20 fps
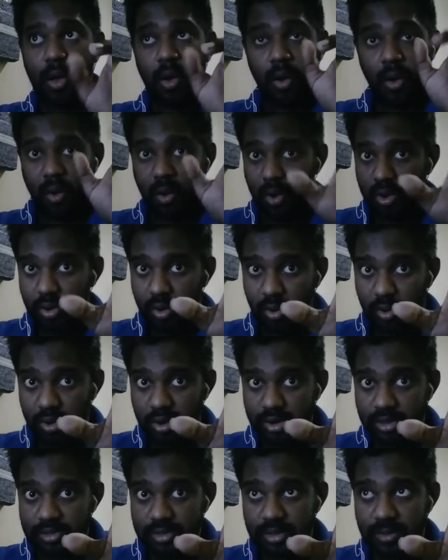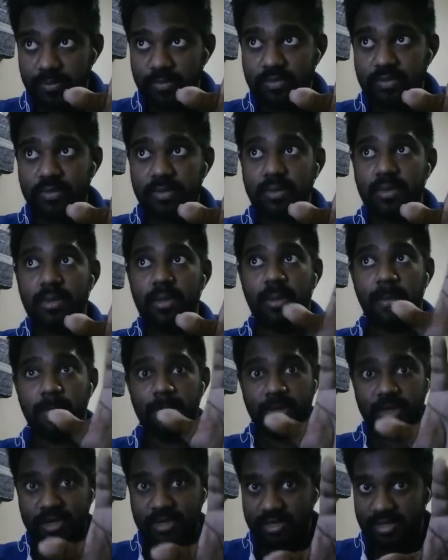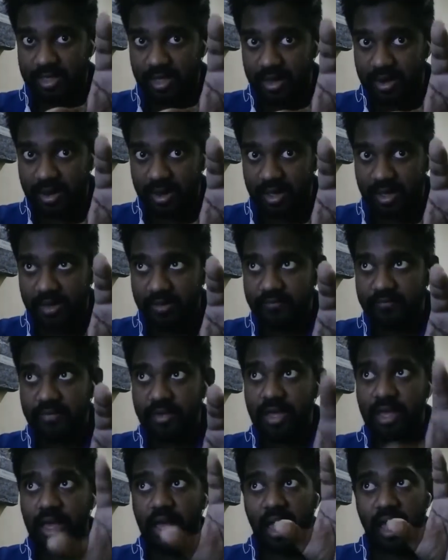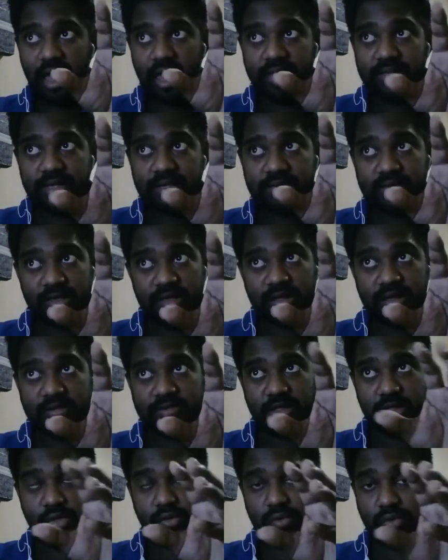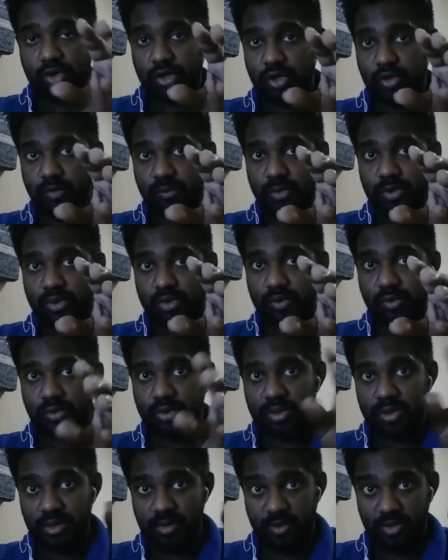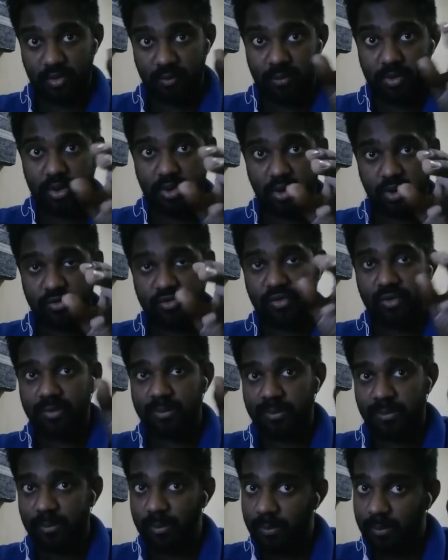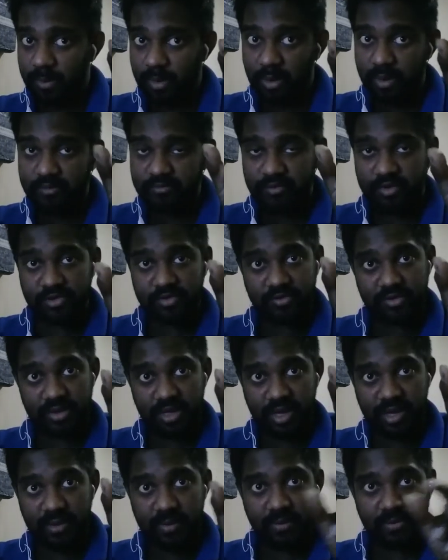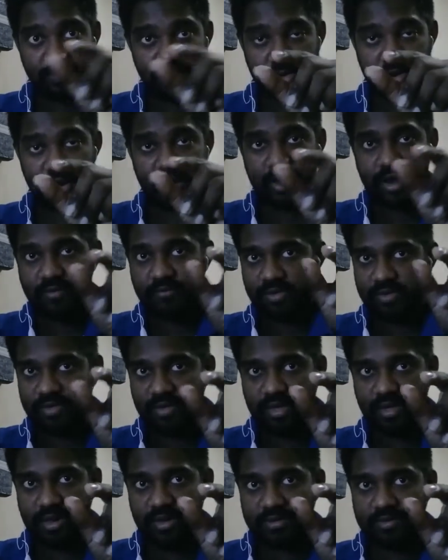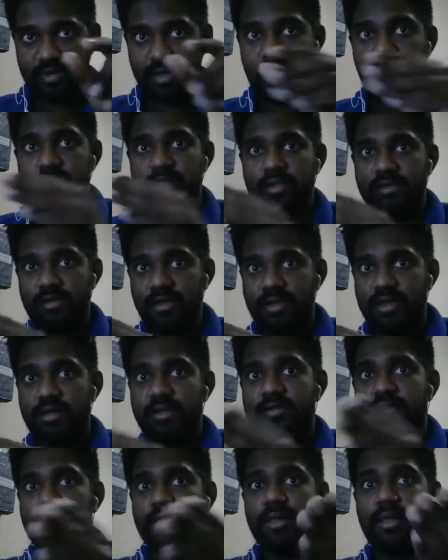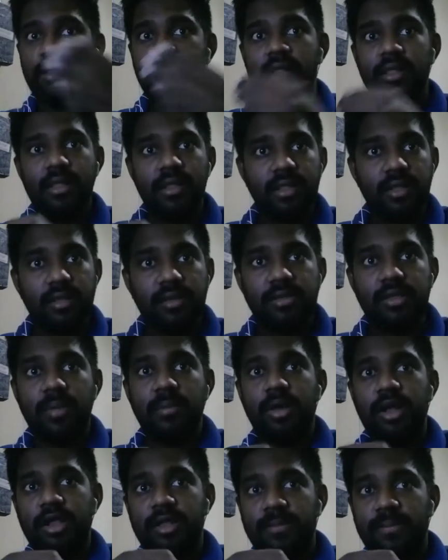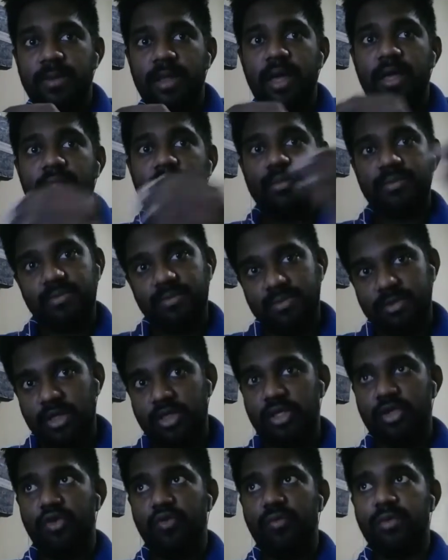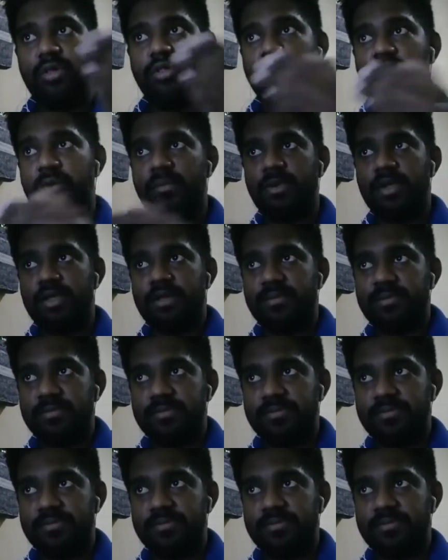all organisms begin their life as a single cell. You know, human too. Human also born first. They are created with single cell, and the single cell they multiply. Then the humans are made.